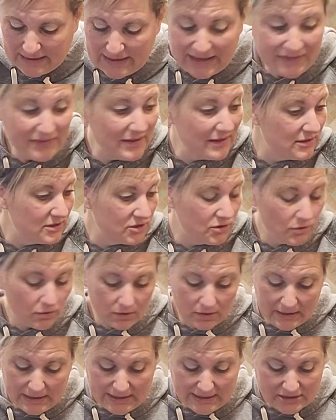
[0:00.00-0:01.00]
And then
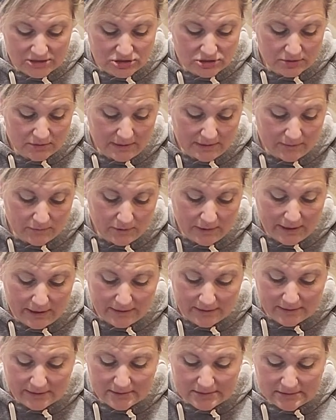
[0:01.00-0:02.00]
your extra graham
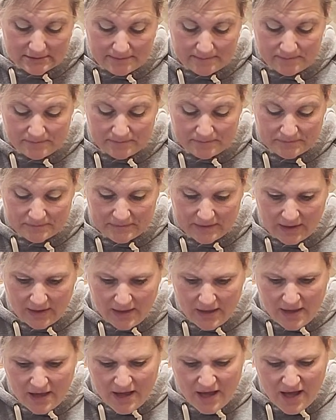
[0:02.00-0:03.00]
crackers.
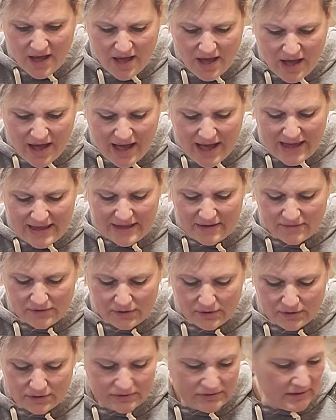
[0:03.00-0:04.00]
I have
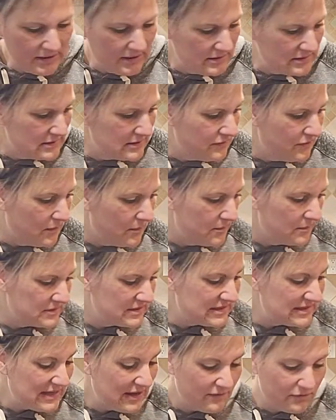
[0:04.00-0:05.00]
heard this from
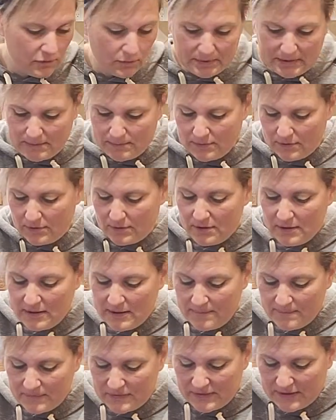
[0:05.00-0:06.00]
several people.
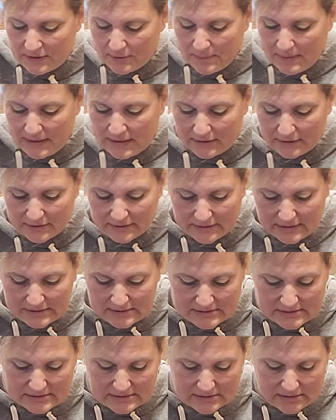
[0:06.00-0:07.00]
Their
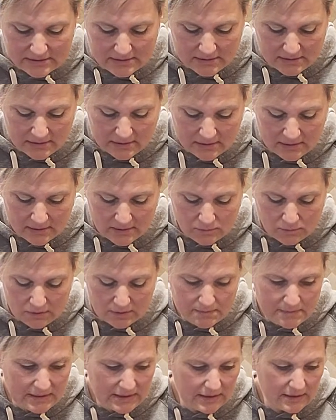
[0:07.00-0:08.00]
parents
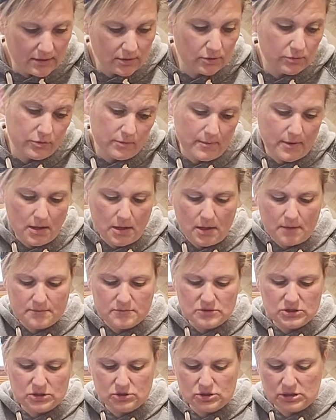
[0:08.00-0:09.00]
would make, or their
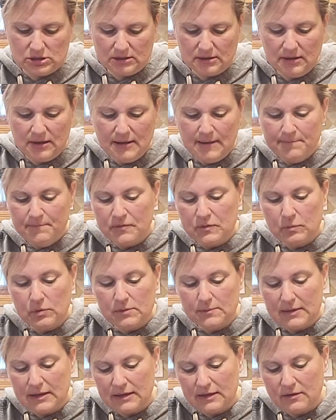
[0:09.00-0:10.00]
moms usually, would
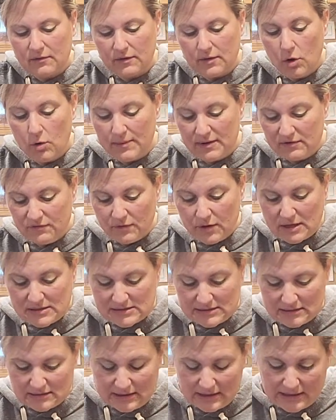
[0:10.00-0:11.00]
make homemade
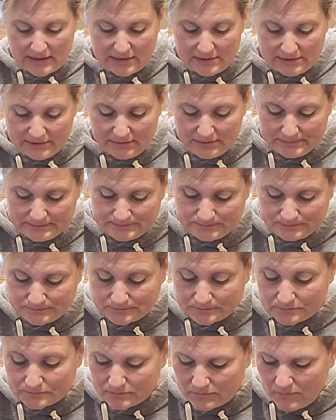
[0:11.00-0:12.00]
frosting like I do
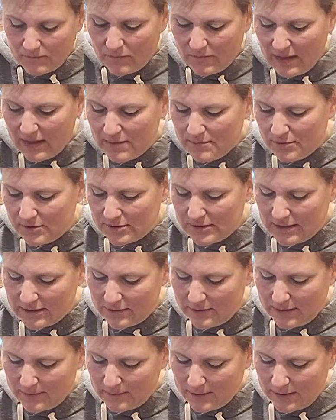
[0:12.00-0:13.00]
and put it on graham